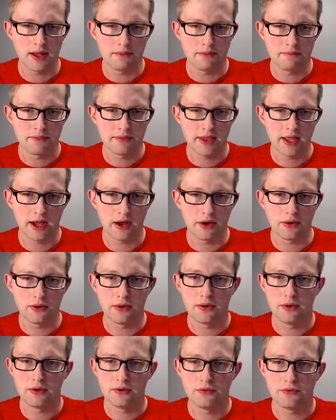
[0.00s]
Now,
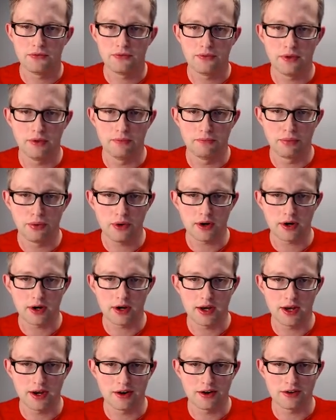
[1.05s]
important
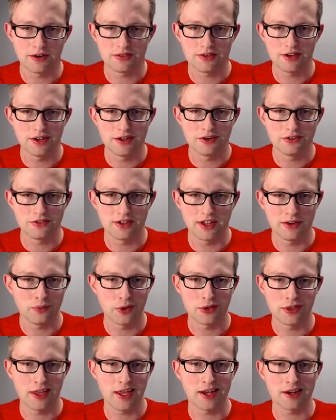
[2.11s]
here is to understand what the
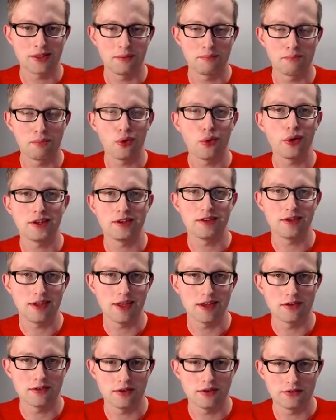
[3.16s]
heck the point
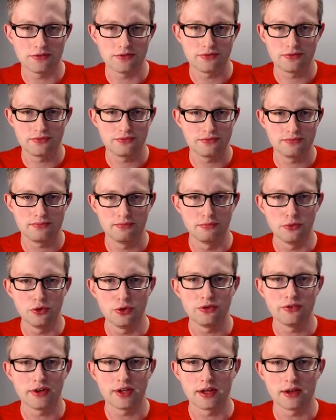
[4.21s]
is of
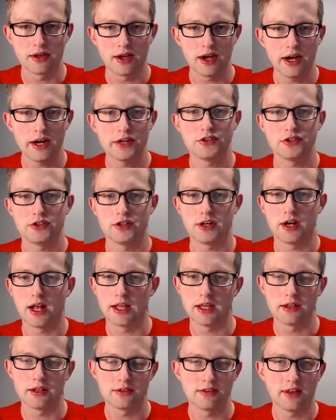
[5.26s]
moving hydrogen
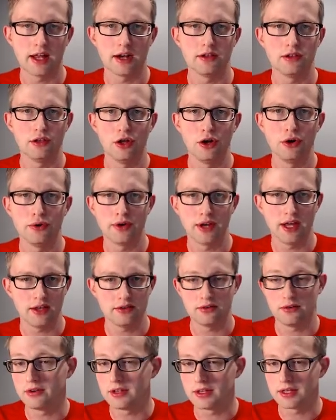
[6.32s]
ions. That alone hasn't
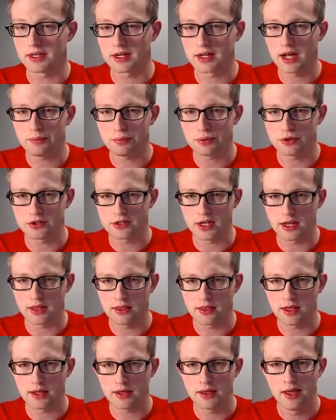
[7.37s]
really accomplished
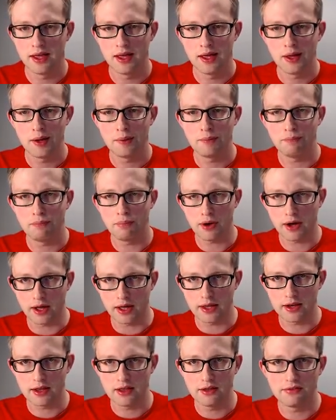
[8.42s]
anything. But
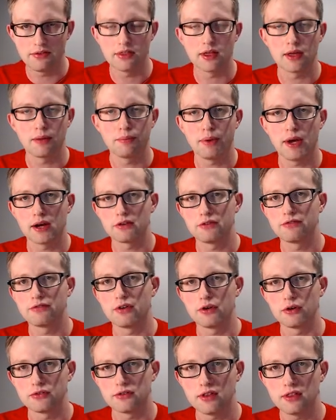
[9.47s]
if you think back to
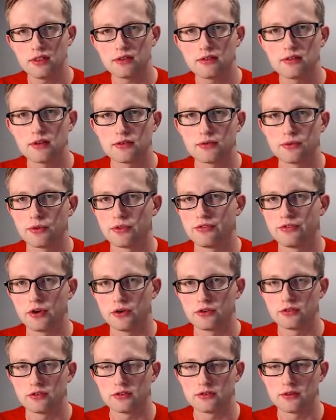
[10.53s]
photosynthesis with
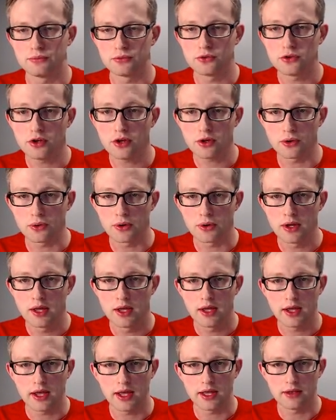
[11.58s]
photosystem 2,
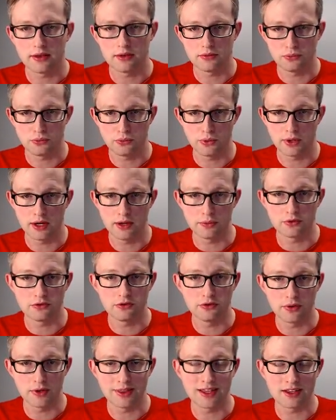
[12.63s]
and when it was
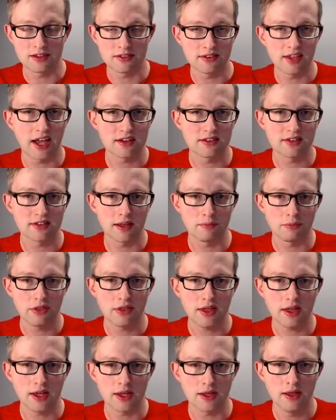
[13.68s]
doing the exact same
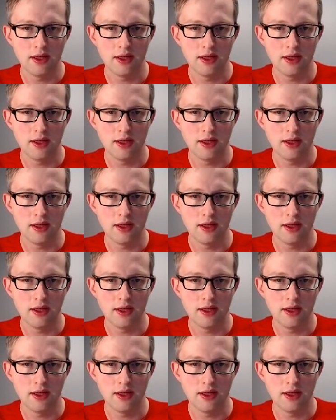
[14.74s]
thing,